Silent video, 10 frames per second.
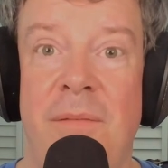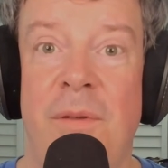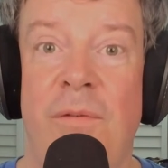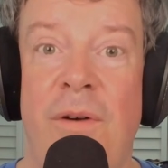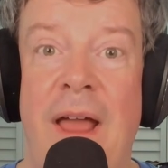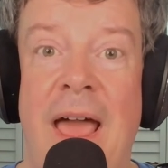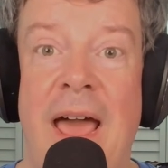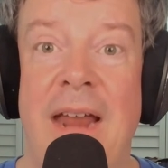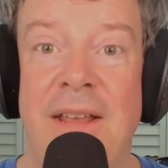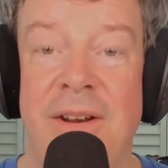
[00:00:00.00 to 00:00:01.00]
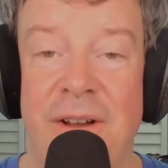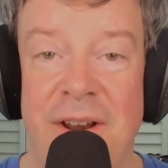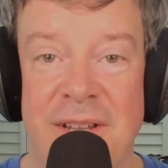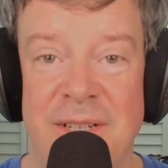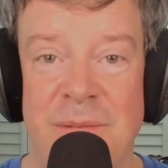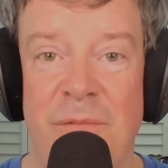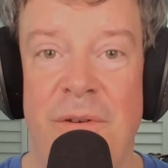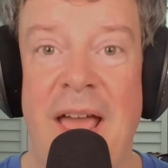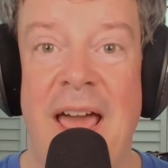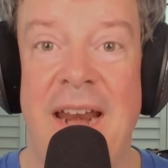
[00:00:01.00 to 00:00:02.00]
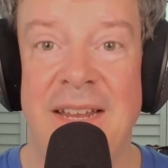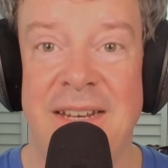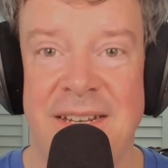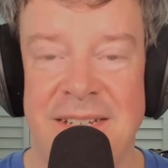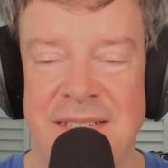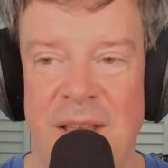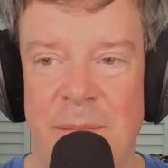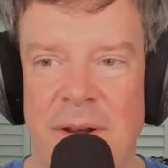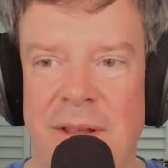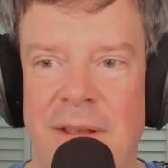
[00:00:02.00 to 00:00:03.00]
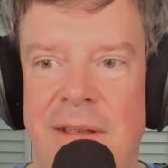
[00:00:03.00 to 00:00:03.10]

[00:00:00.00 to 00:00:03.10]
before adding an audience, before adding a segment,